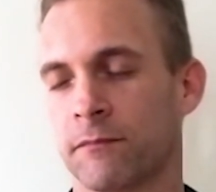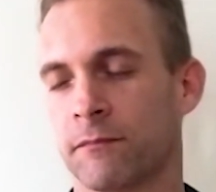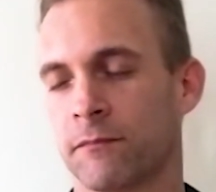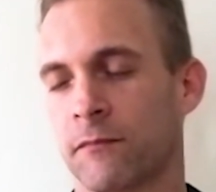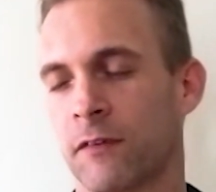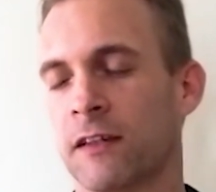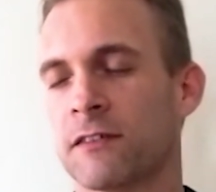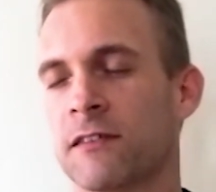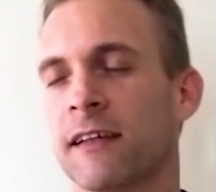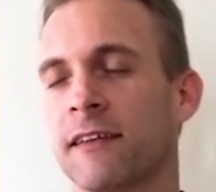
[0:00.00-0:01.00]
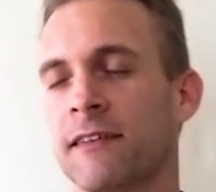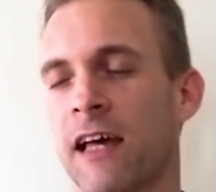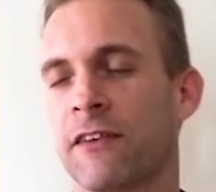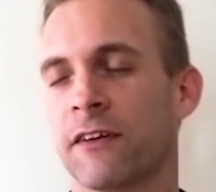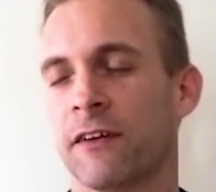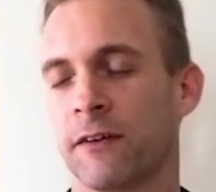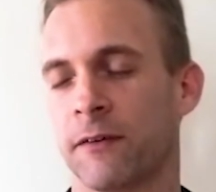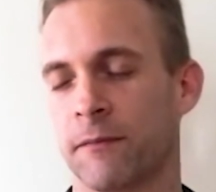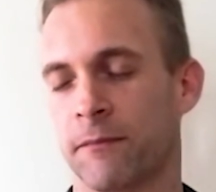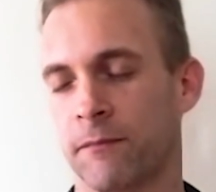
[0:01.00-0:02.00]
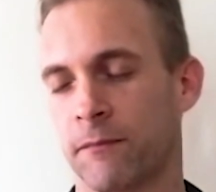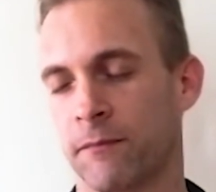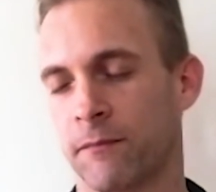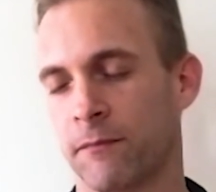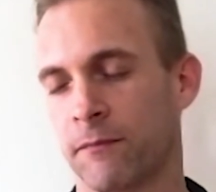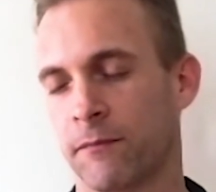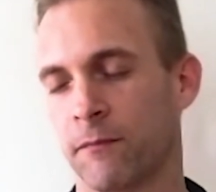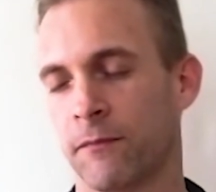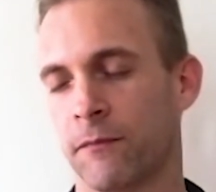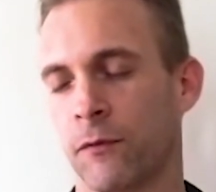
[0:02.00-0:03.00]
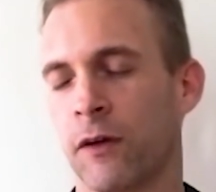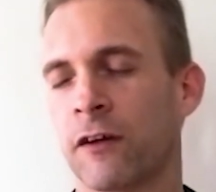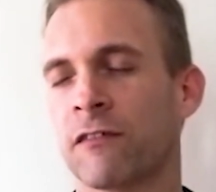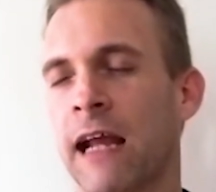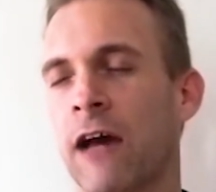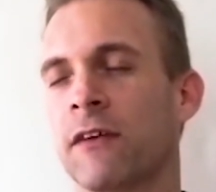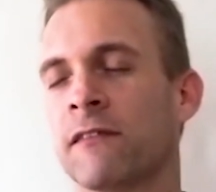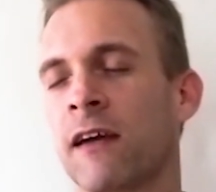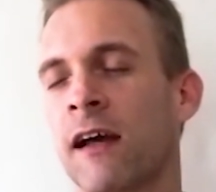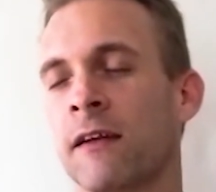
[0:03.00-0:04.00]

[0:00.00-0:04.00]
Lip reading: It is like a tether or a grounding rod.